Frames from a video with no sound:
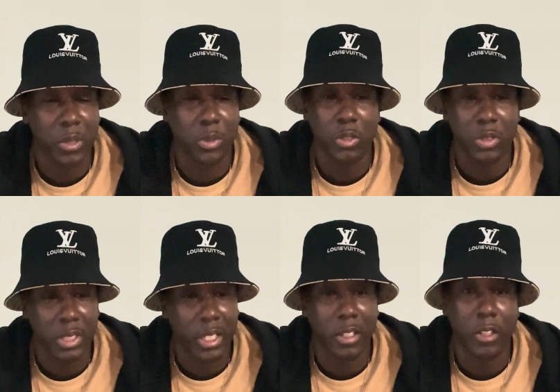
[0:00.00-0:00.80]
when you
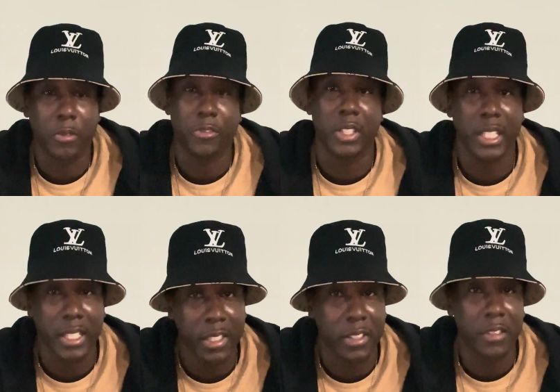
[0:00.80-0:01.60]
send it up for
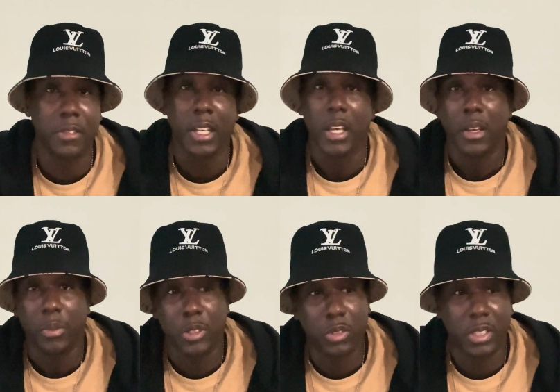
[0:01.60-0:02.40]
leave,
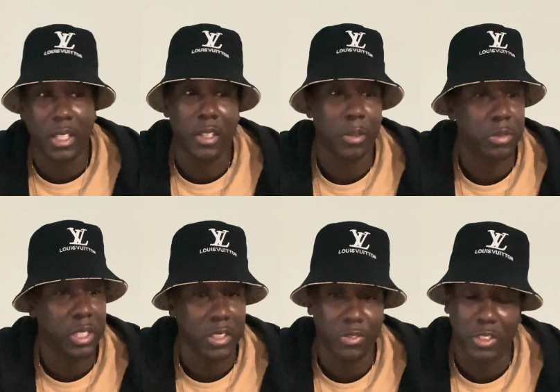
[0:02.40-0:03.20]
when you send up
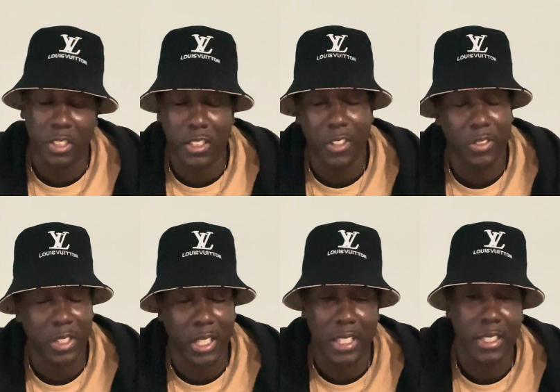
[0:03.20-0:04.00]
just the different
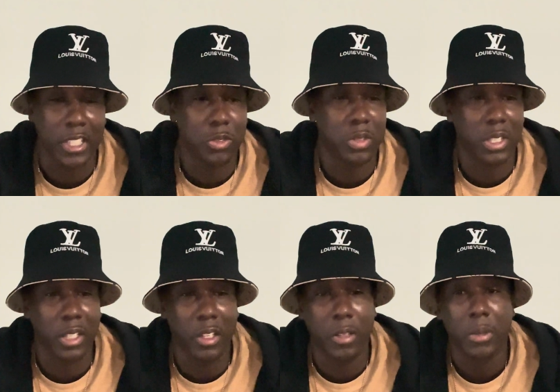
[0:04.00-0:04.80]
things that you
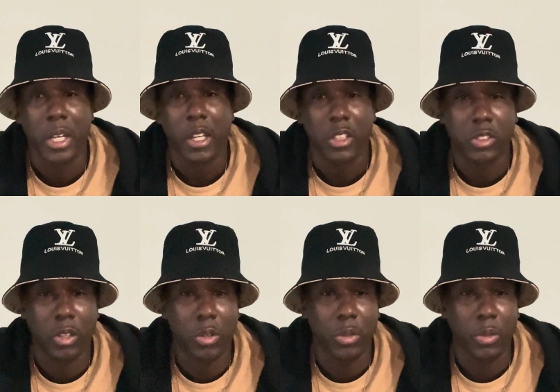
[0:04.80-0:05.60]
send up.
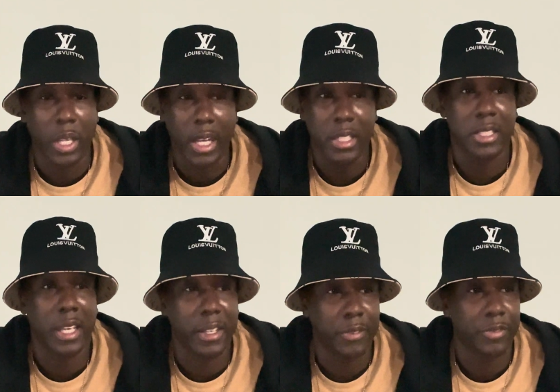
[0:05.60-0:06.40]
So it could
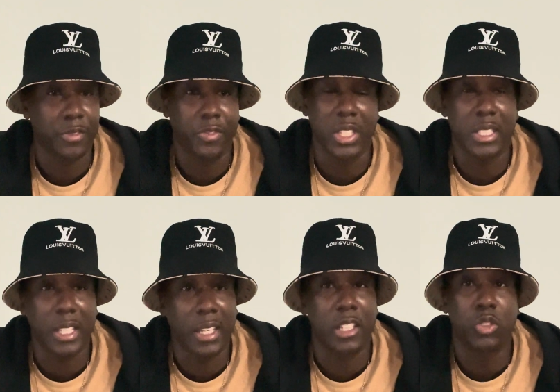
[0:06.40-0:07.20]
take
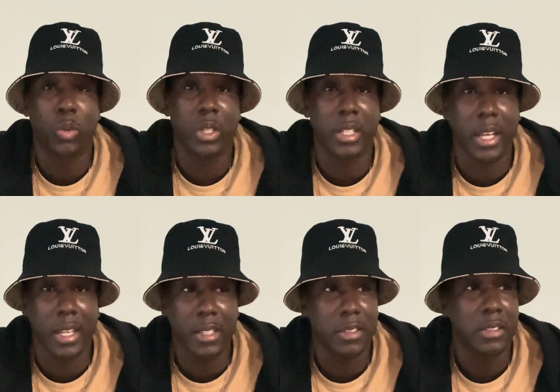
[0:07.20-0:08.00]
15 to 20
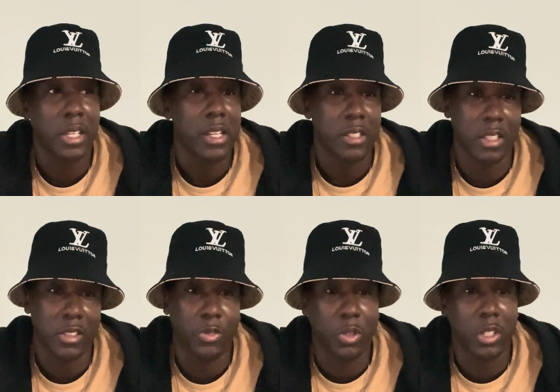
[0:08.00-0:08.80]
days just
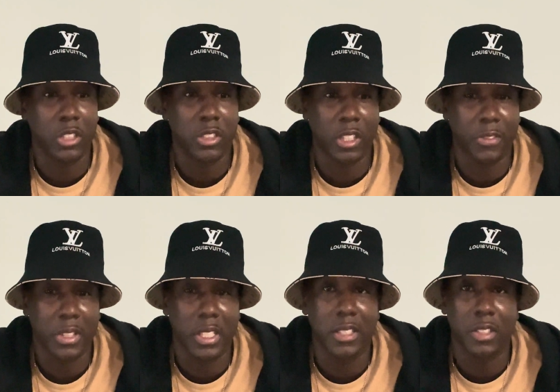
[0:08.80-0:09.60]
for your stuff to
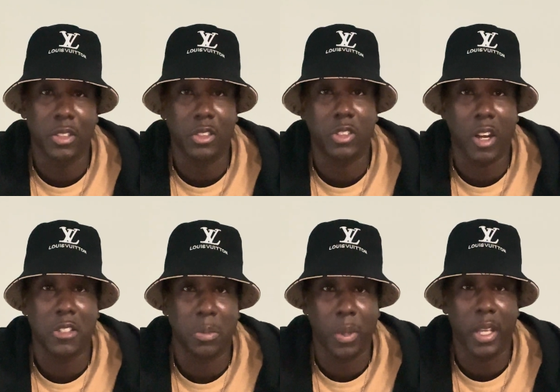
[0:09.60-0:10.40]
get to your
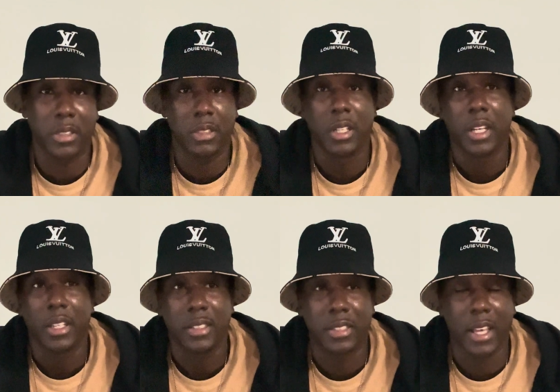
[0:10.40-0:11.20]
sergeant major
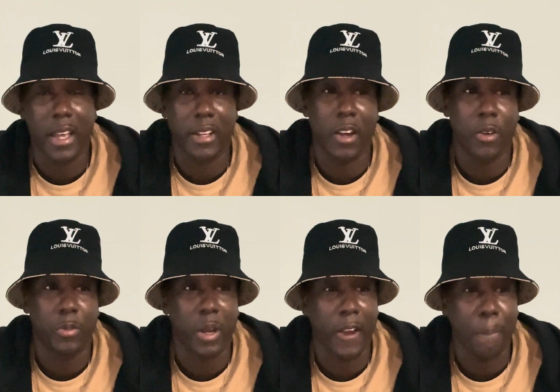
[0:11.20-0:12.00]
to sign off,
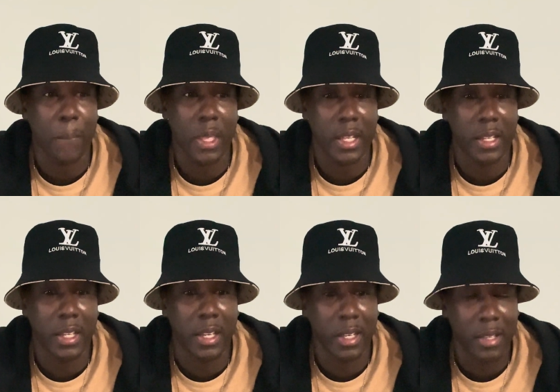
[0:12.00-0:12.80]
right? And
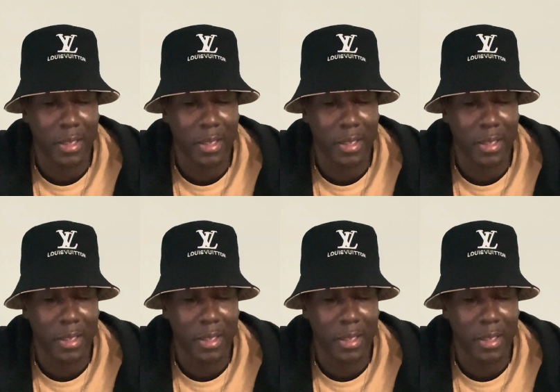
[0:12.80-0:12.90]
then